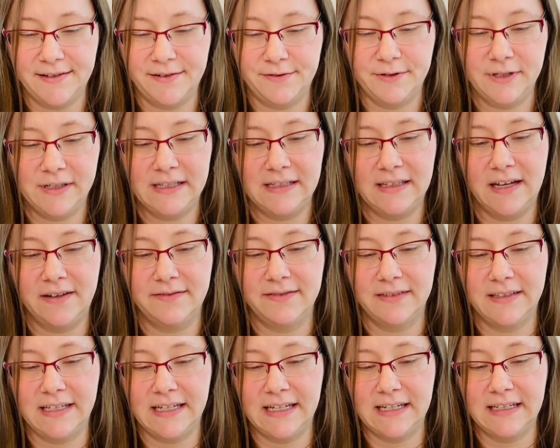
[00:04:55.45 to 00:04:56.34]
a really
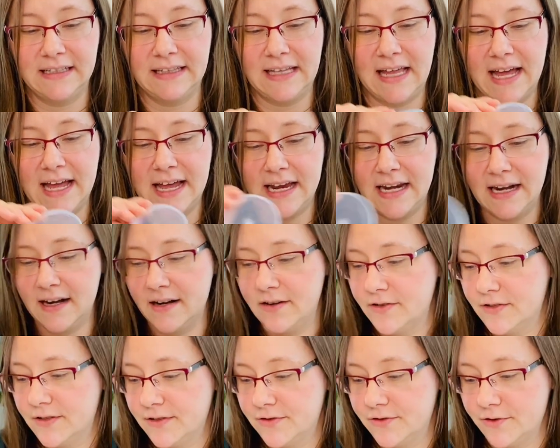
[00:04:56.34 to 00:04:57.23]
lovely
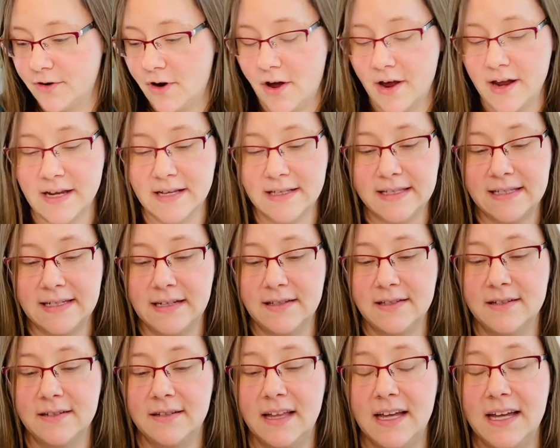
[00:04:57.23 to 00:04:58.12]
line drawing
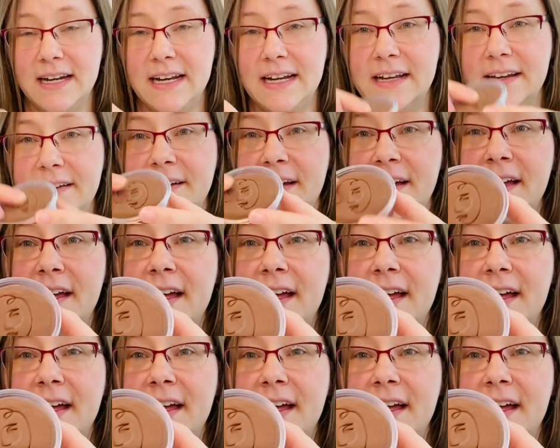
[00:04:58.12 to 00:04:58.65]
stencil on it.